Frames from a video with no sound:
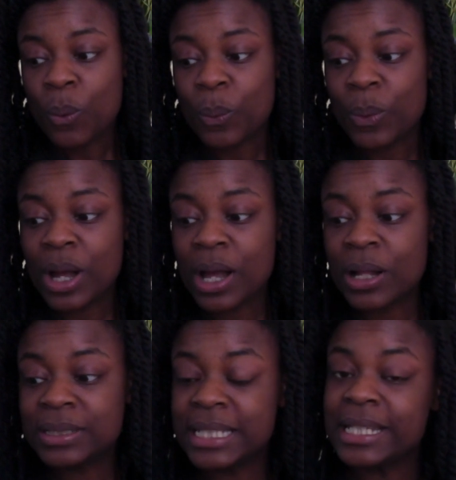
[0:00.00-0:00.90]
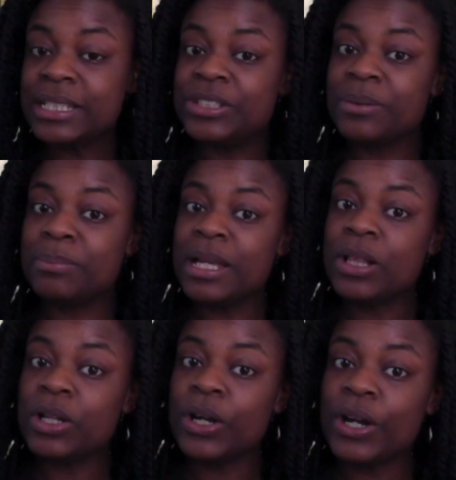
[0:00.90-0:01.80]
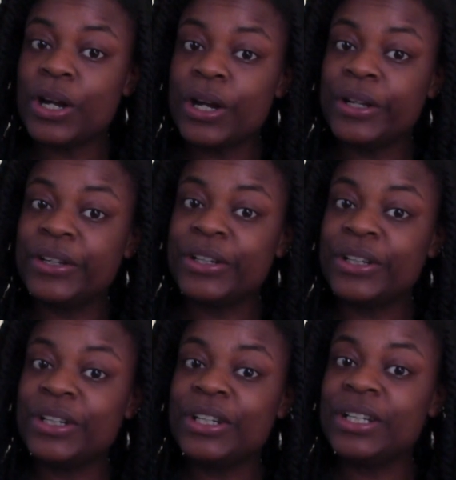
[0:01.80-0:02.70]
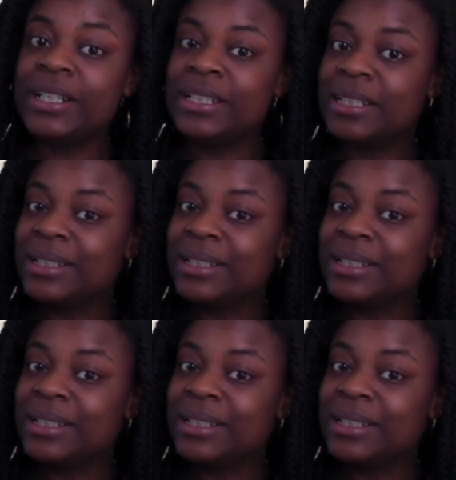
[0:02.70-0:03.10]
Well, did you milk her good?